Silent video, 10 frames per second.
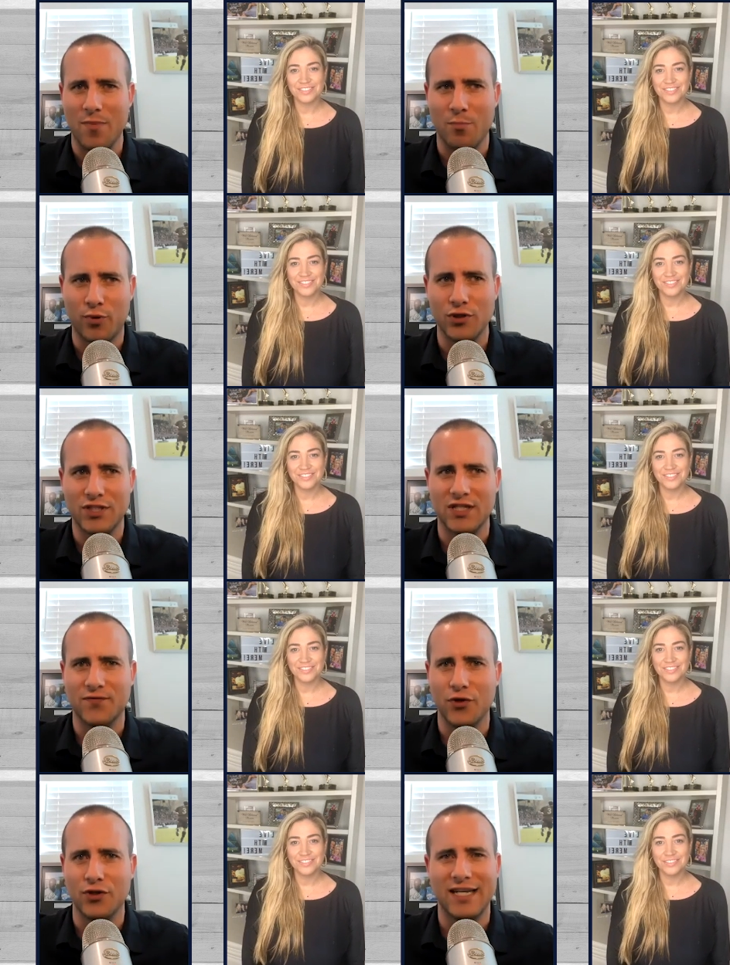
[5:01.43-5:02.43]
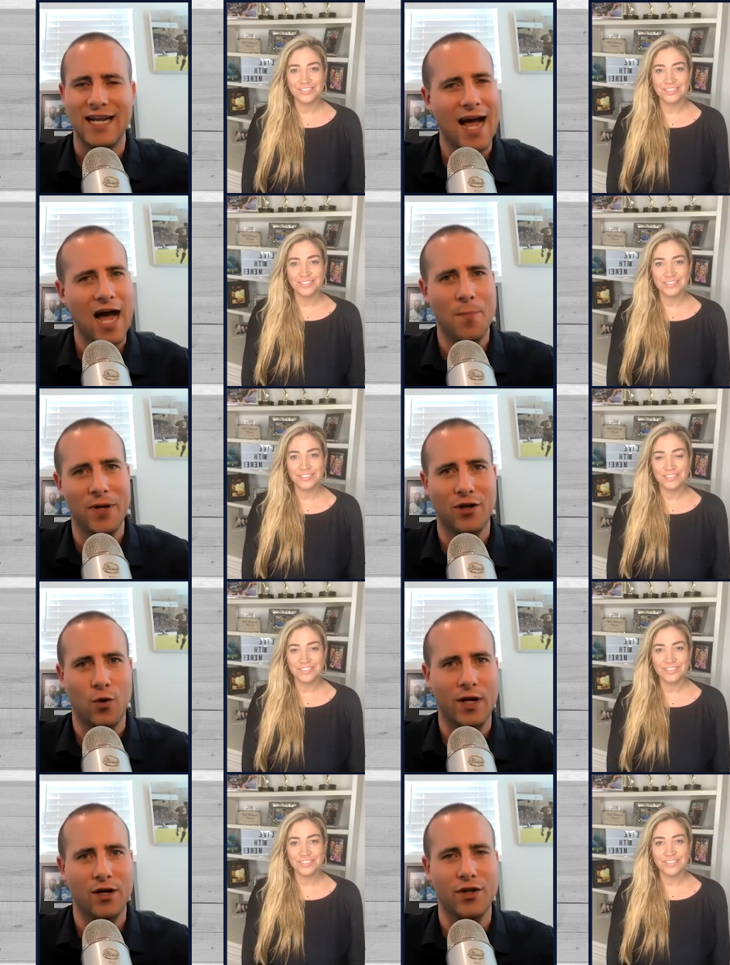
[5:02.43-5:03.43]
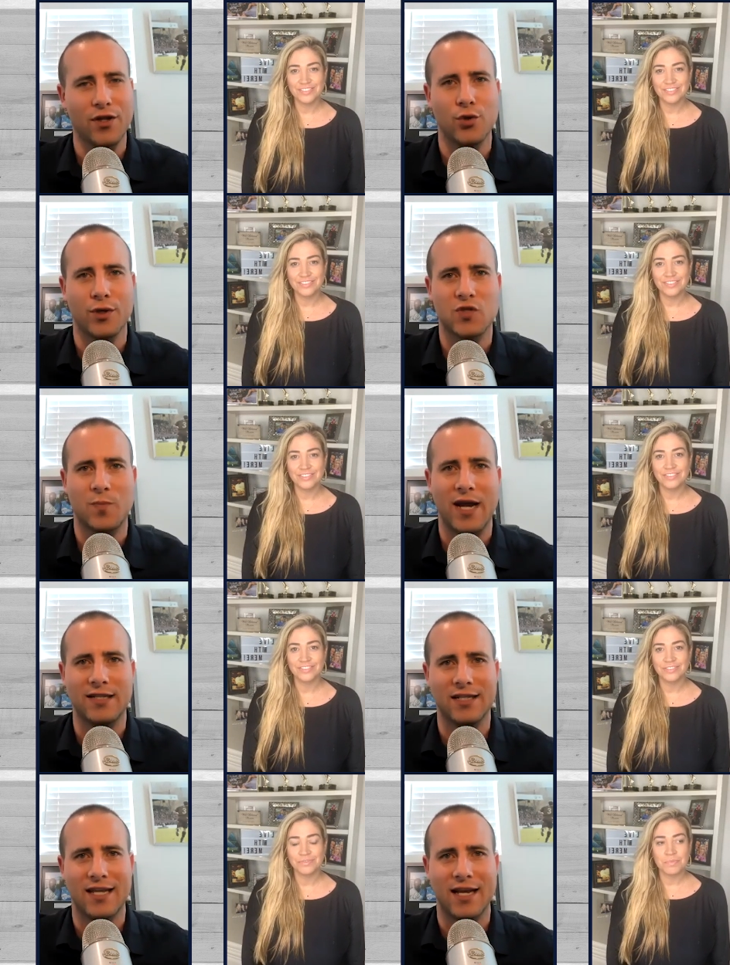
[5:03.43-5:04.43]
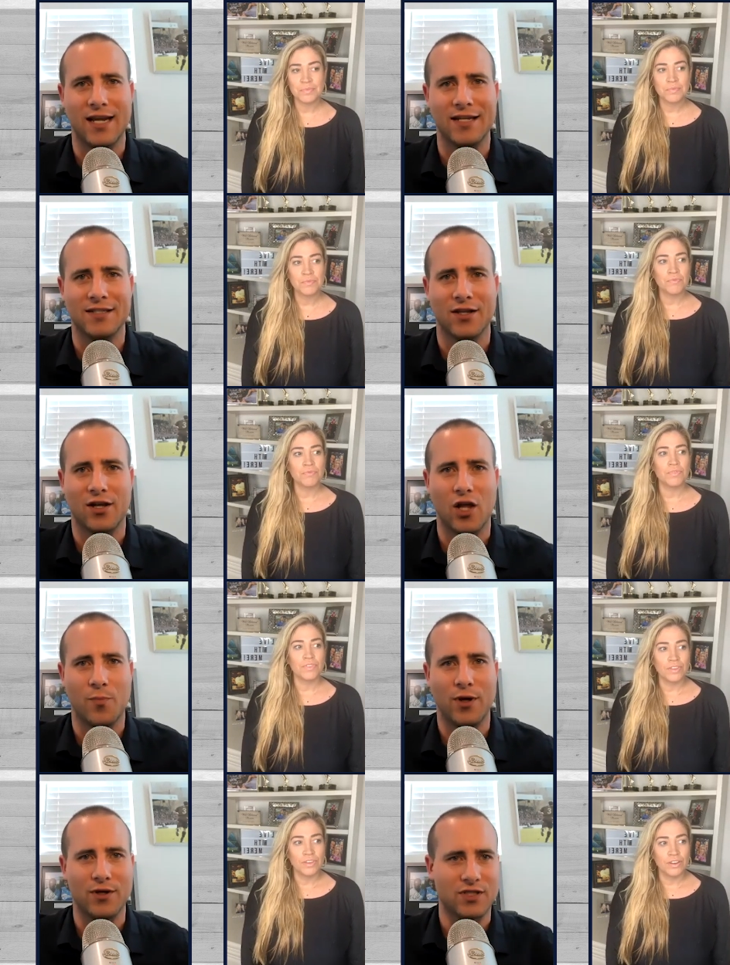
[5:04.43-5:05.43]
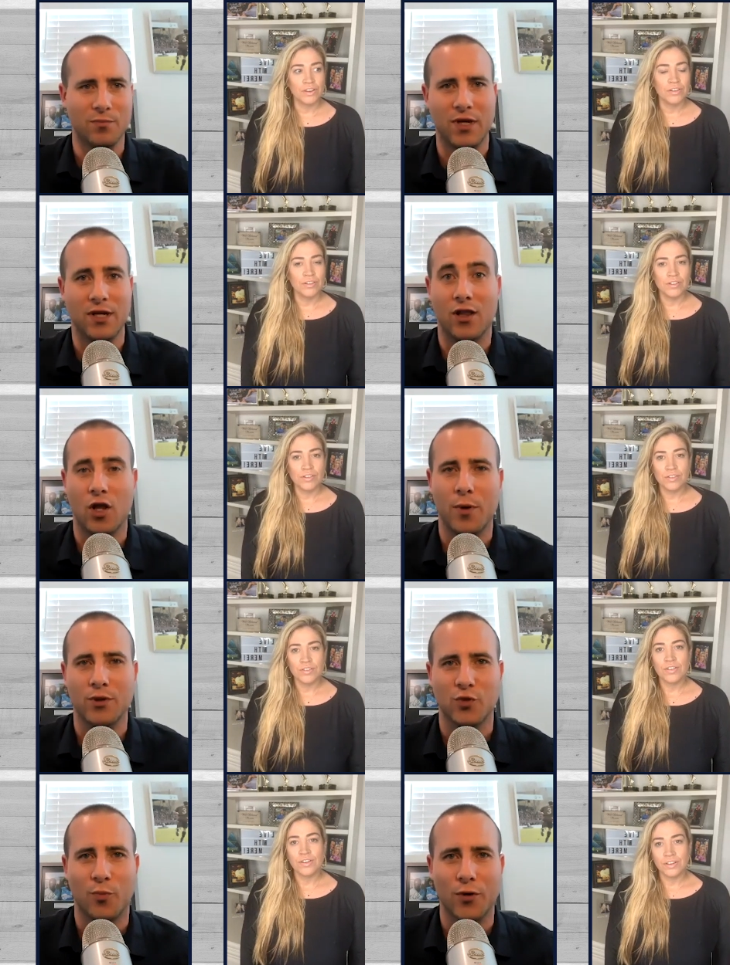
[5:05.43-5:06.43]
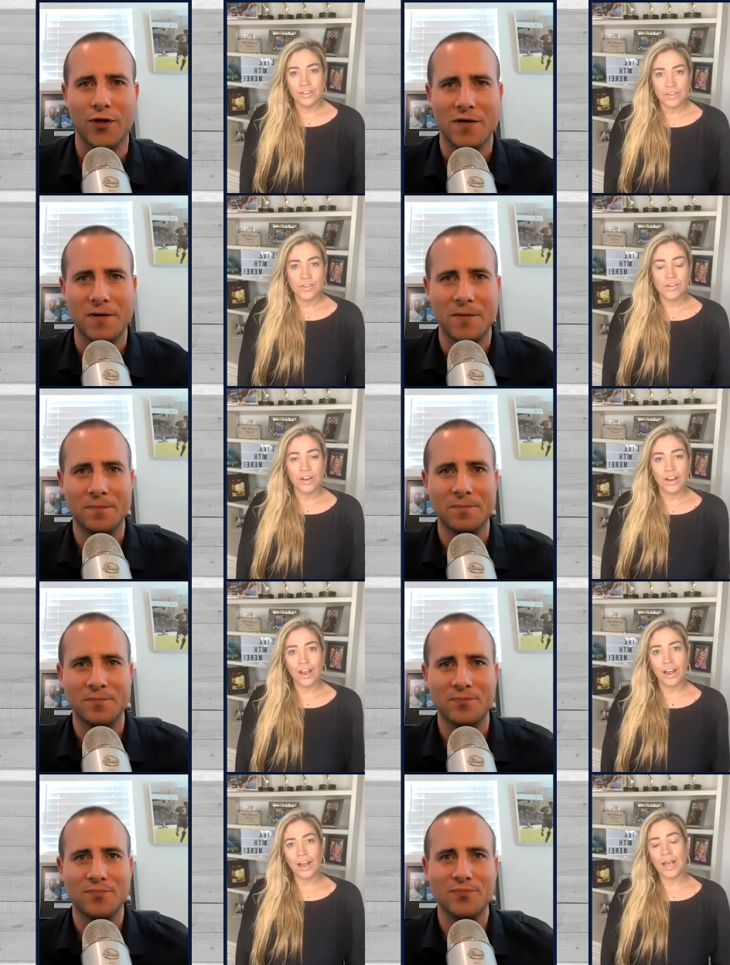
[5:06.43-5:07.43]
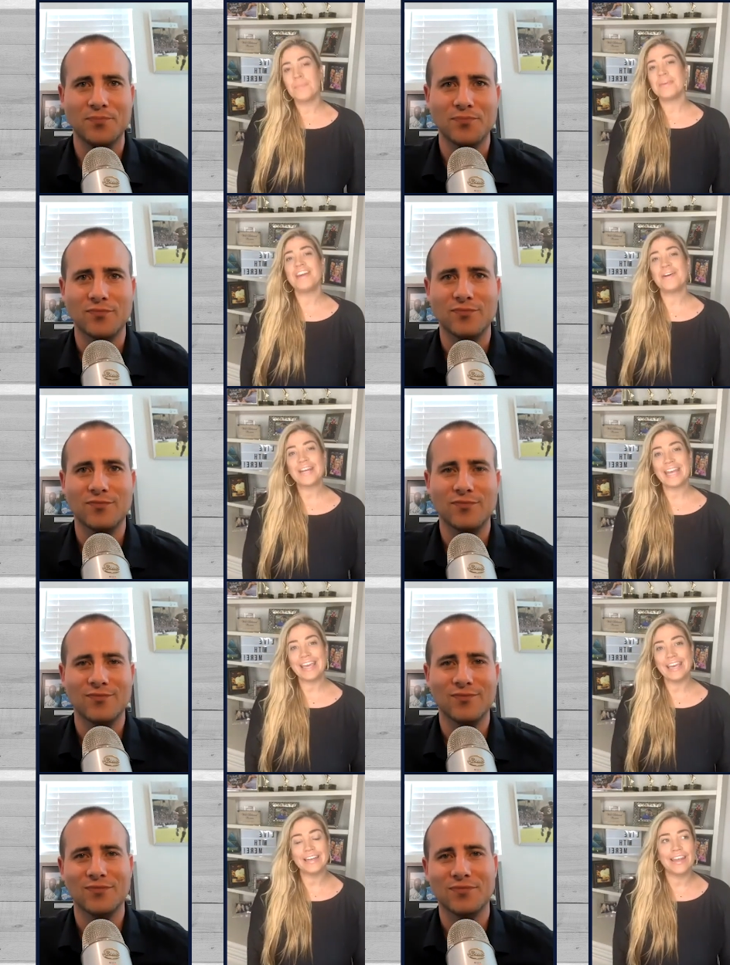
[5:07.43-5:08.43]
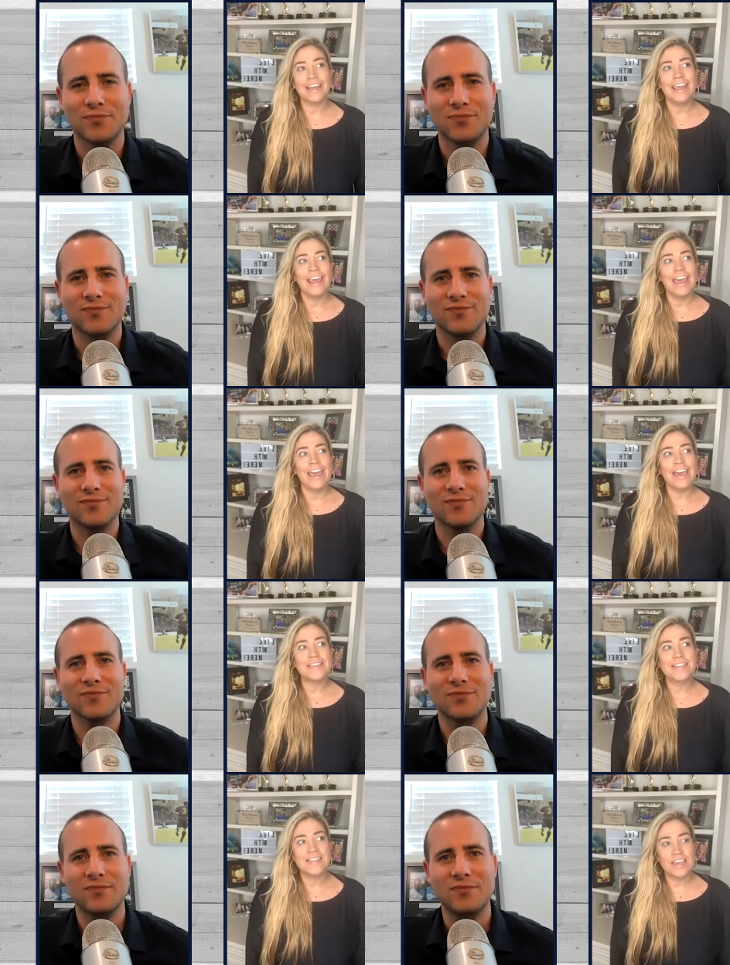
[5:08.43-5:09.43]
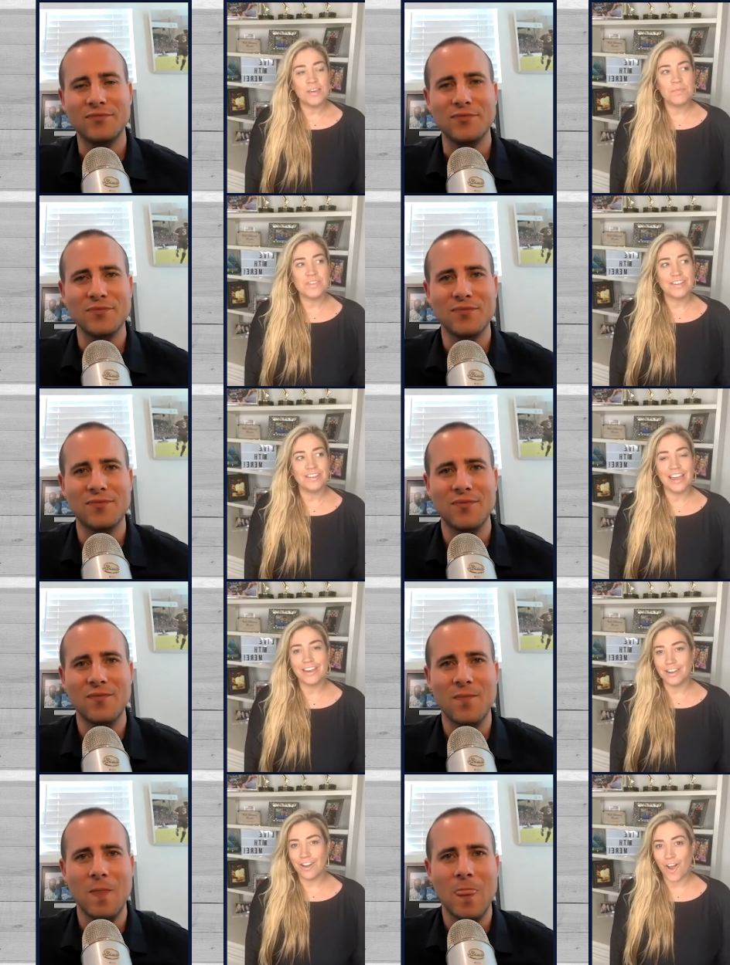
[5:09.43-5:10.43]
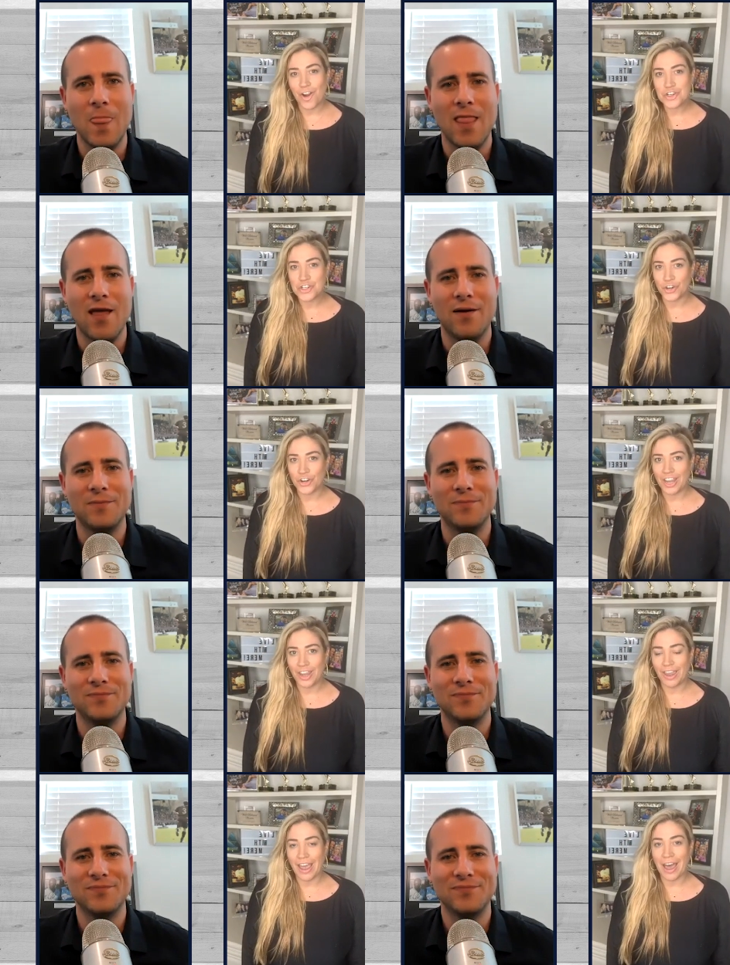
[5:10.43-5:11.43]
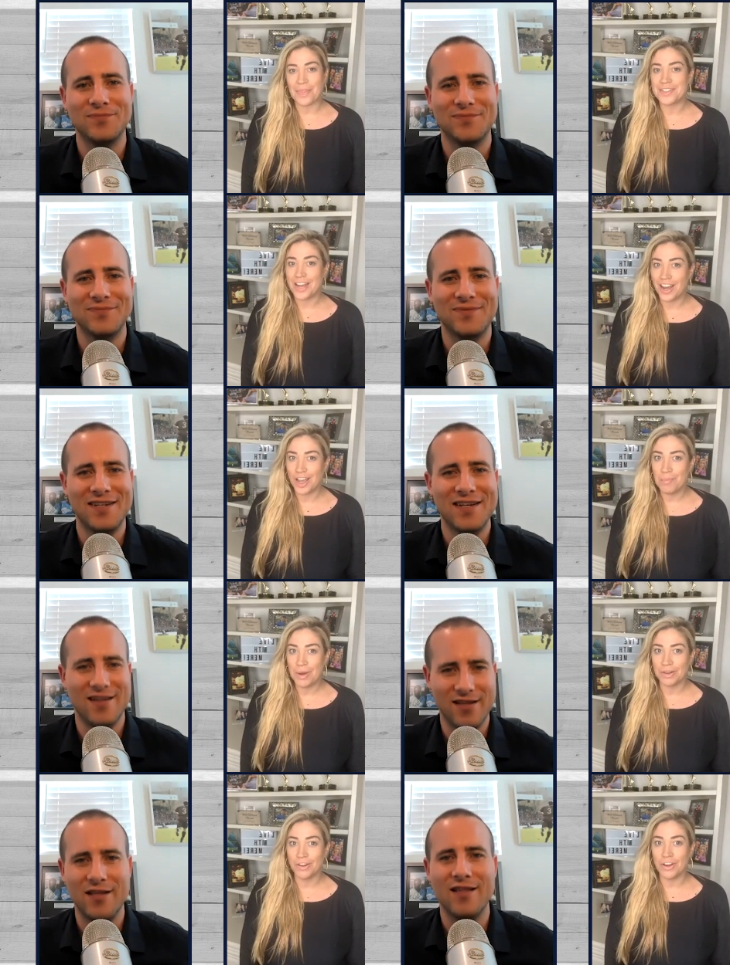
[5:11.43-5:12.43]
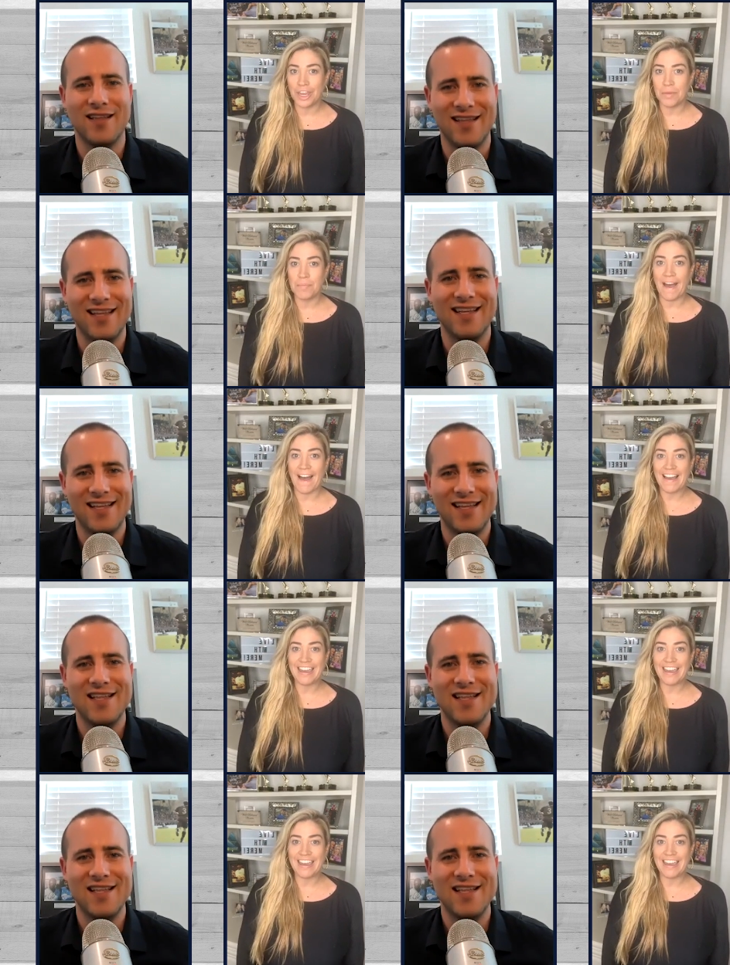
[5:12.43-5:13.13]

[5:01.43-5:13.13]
Speaker 1: and process for you. Did that happen quicker than you expected, getting into the clubhouse and being a clubhouse reporter?
Speaker 2: Um, you know what? It it seemed like a long journey at the time, but looking back,